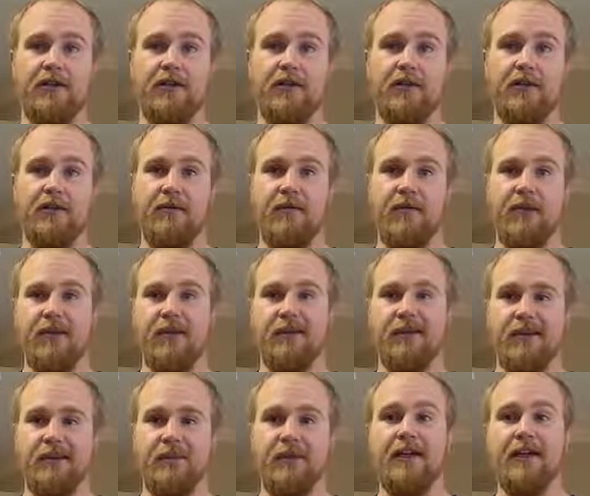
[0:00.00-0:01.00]
so I
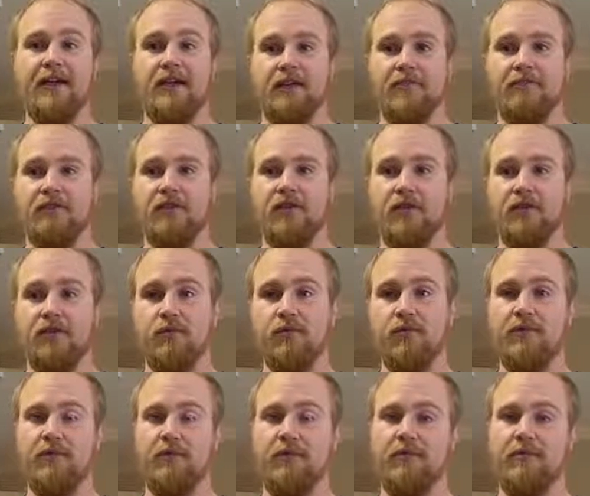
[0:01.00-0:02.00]
think it made a good
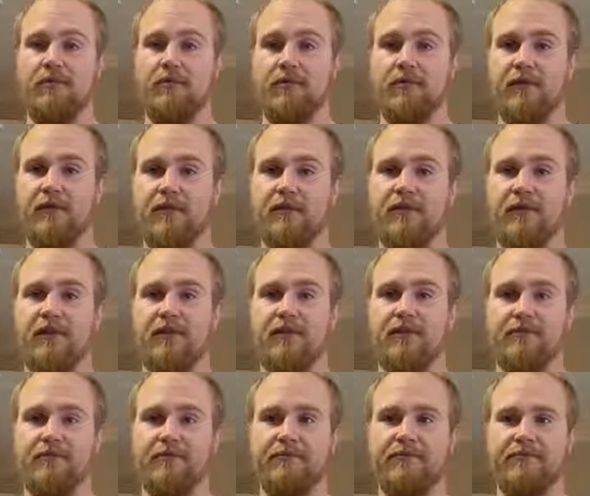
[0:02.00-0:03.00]
win-win
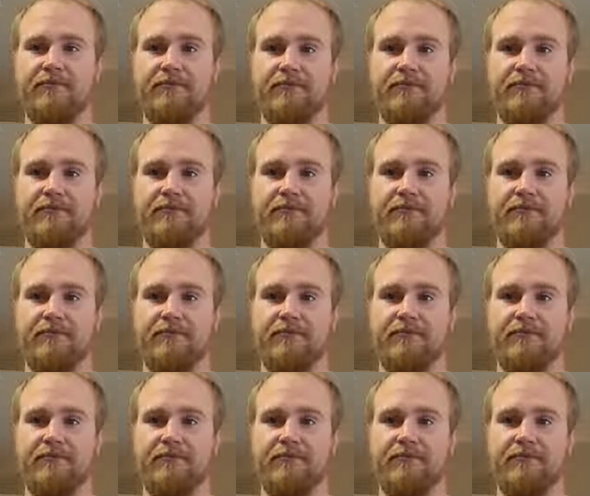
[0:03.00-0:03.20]
situation.